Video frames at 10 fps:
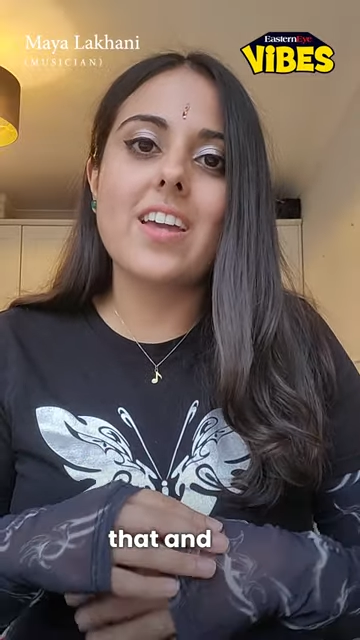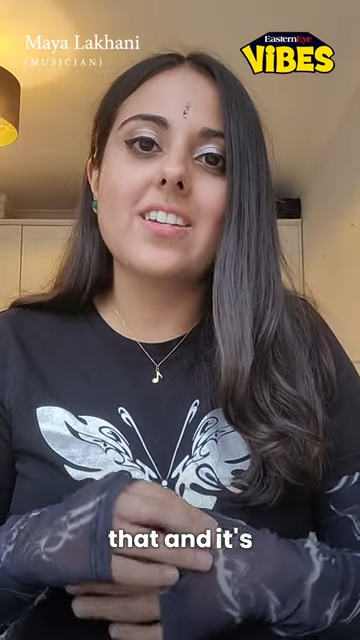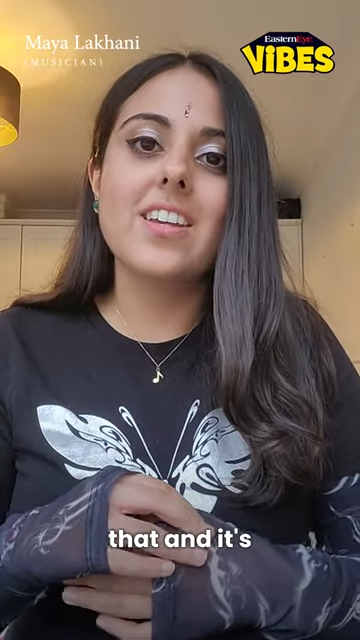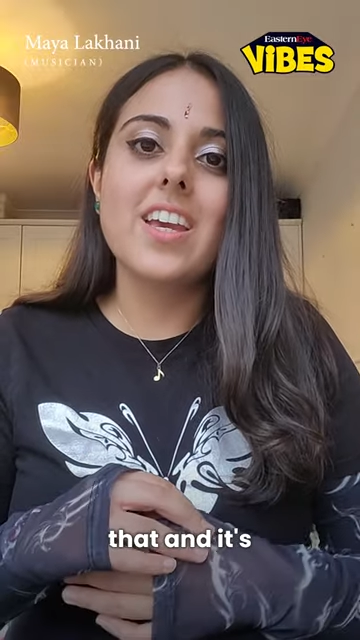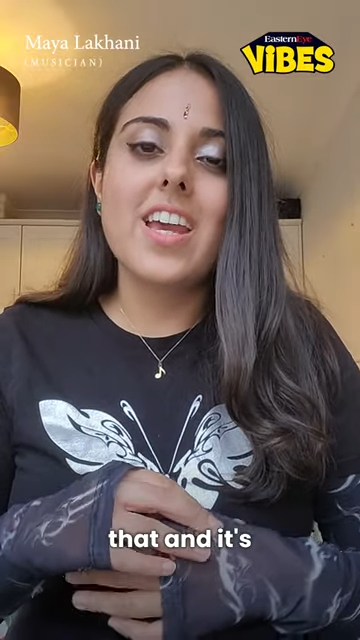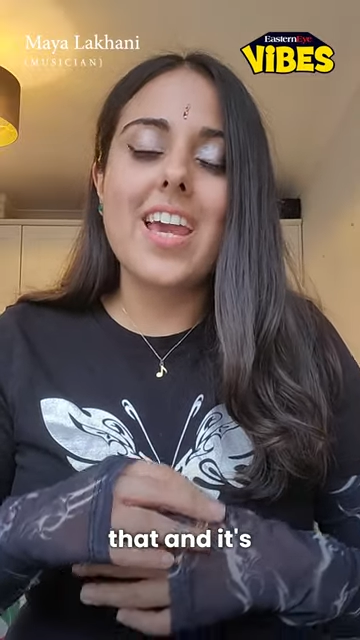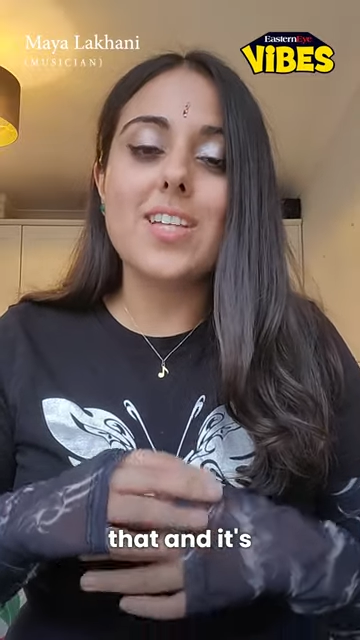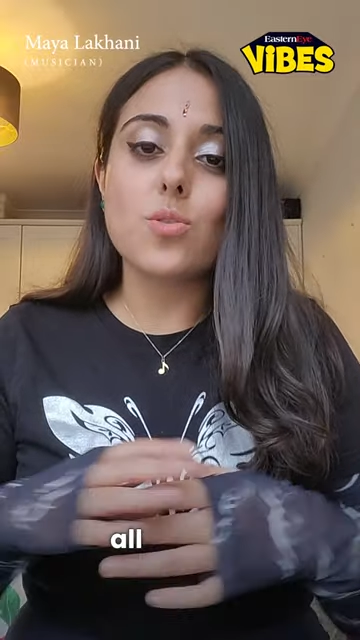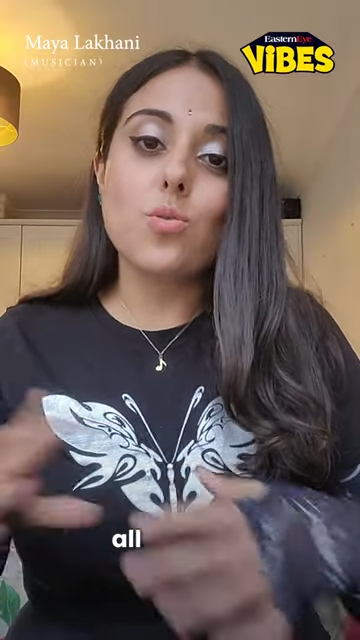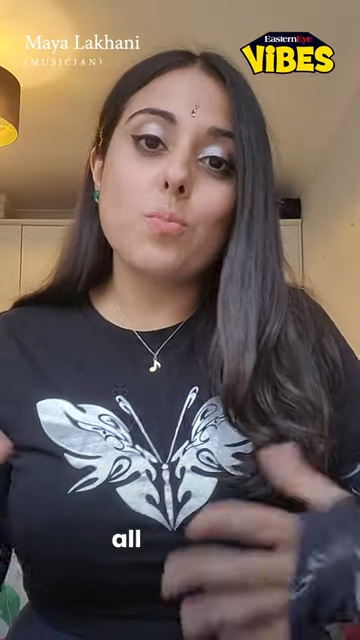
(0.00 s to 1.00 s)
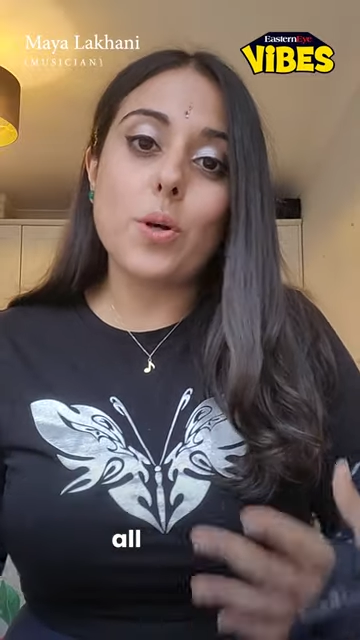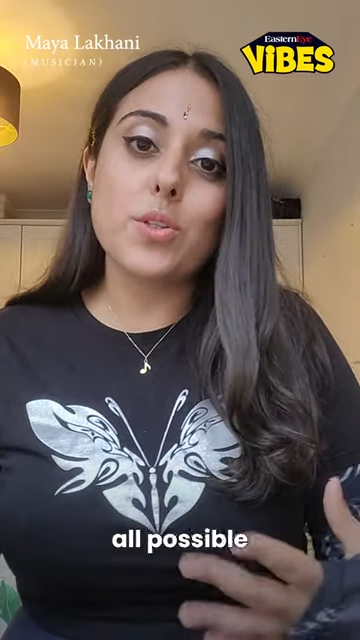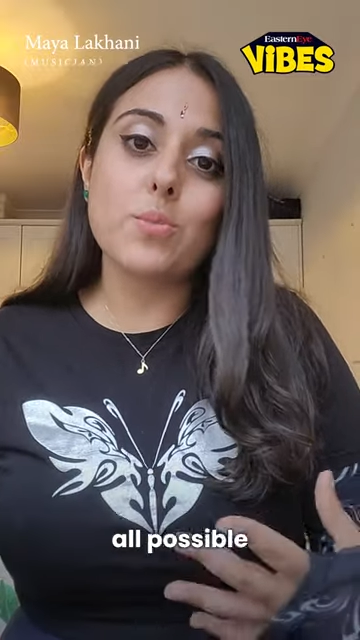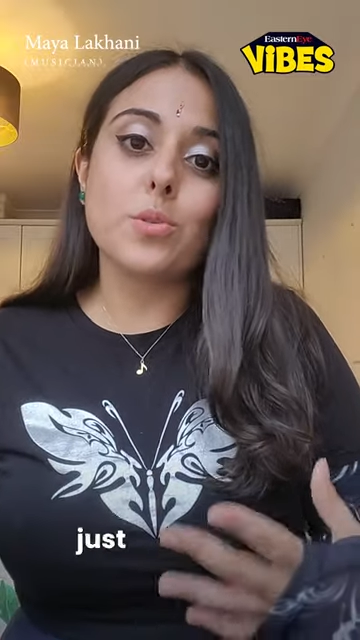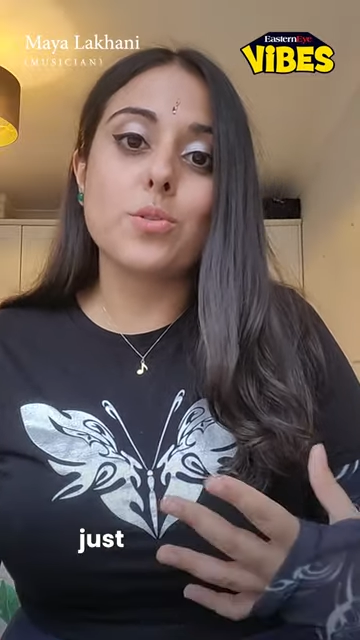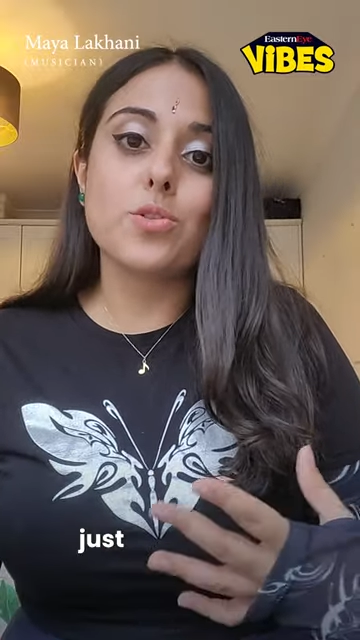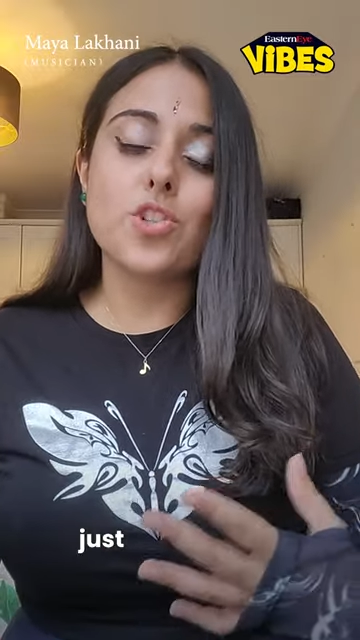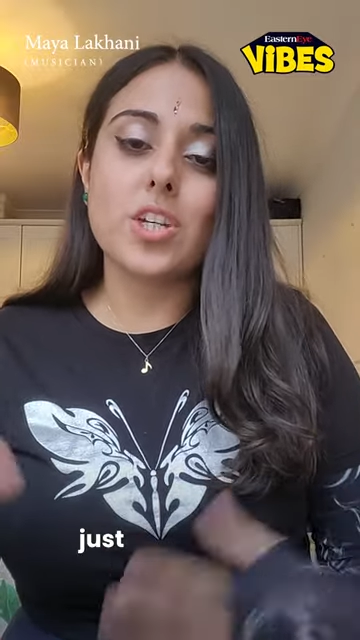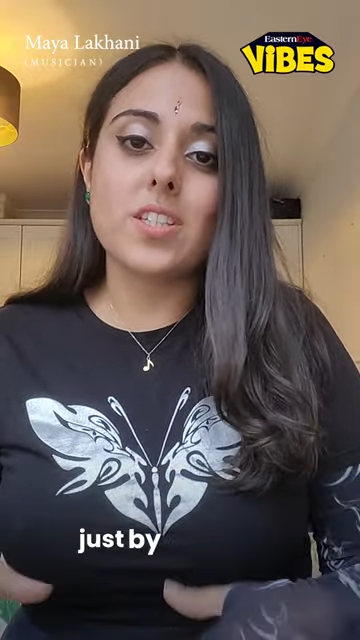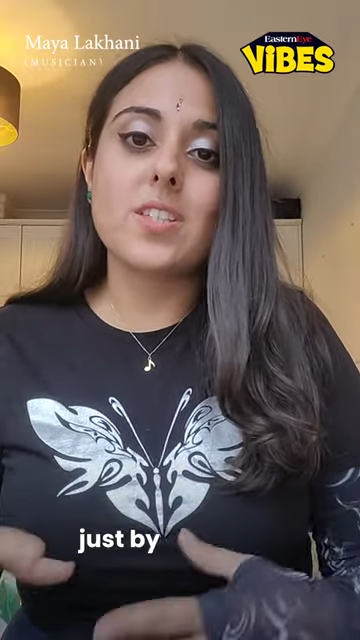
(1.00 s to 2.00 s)
And it's all possible
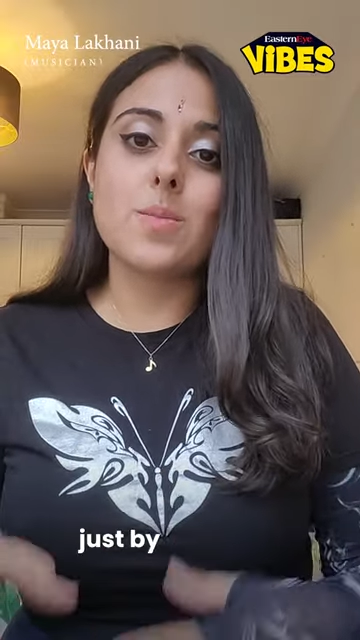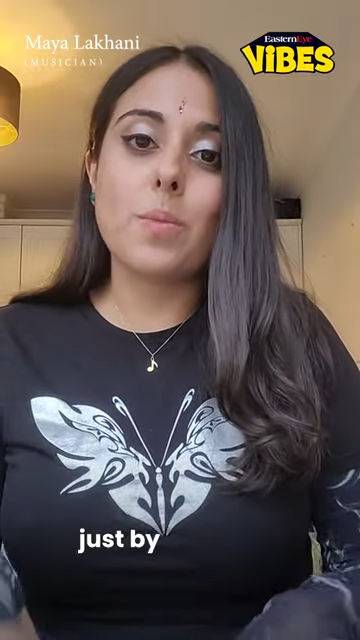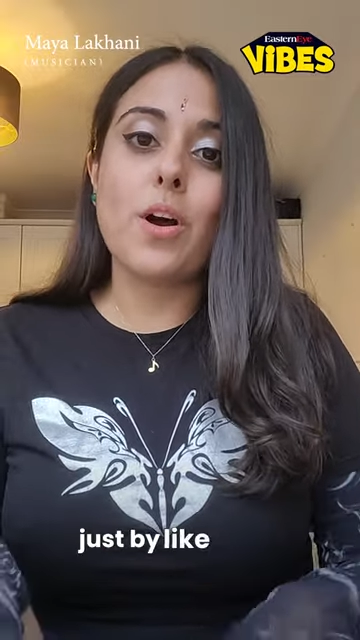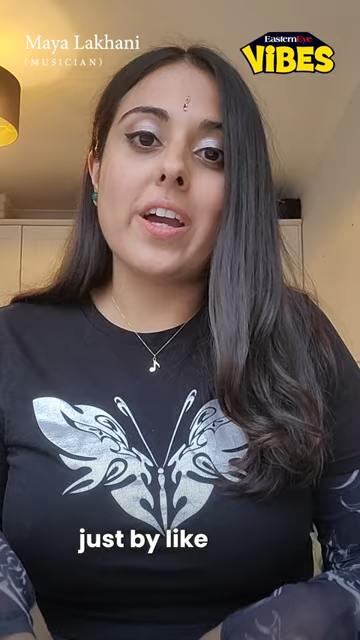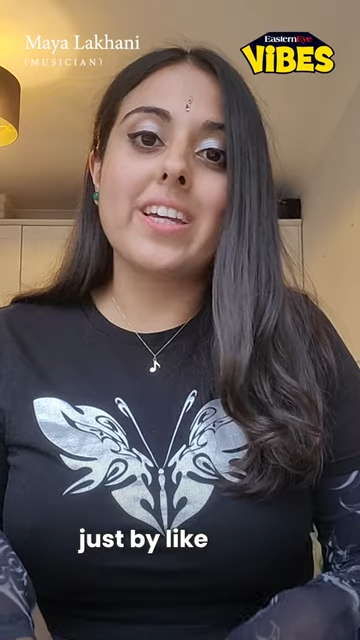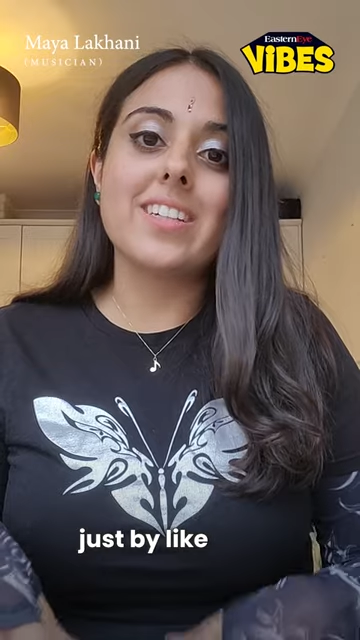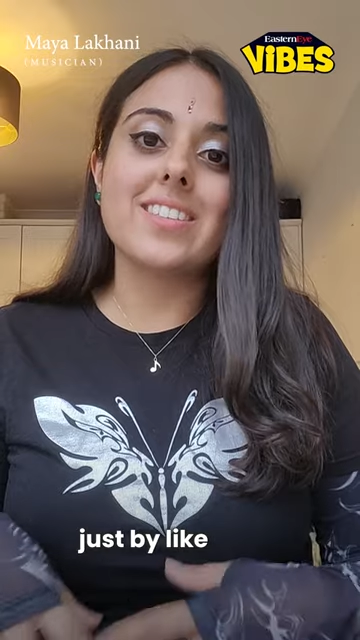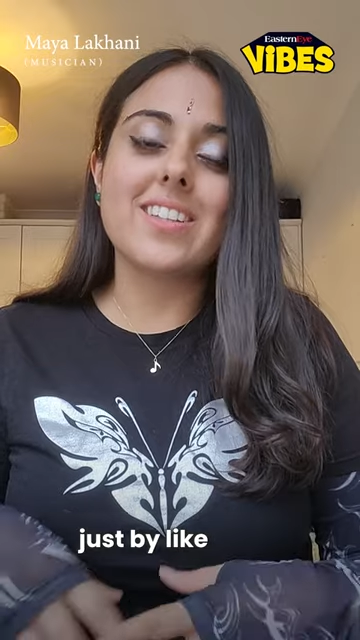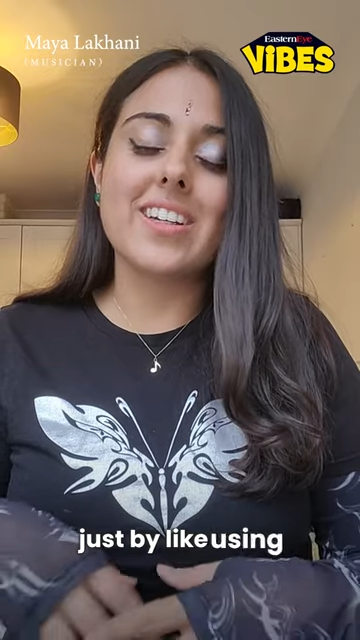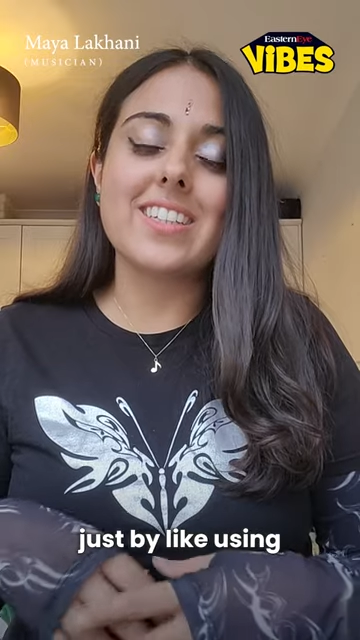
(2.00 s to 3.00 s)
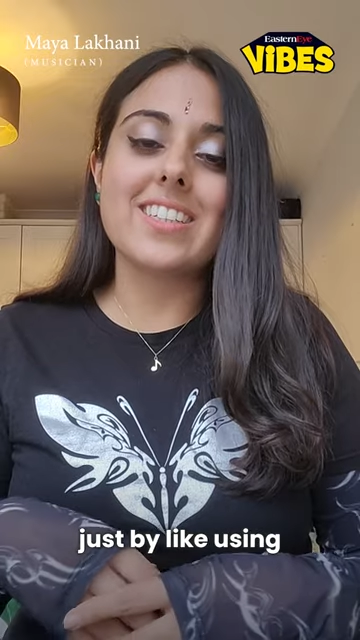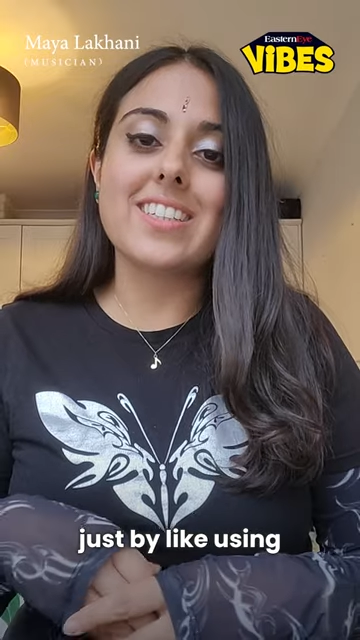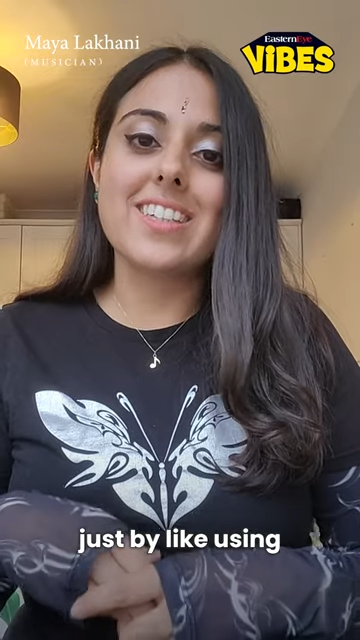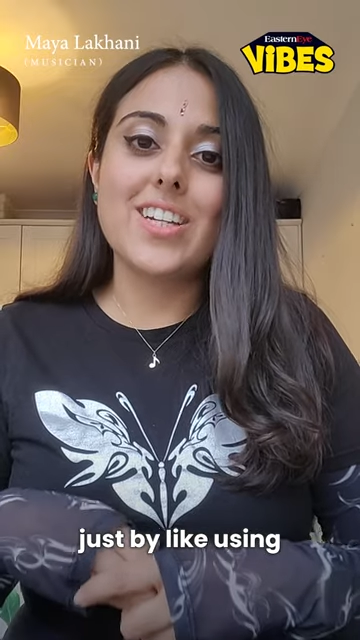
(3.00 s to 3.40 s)
just by like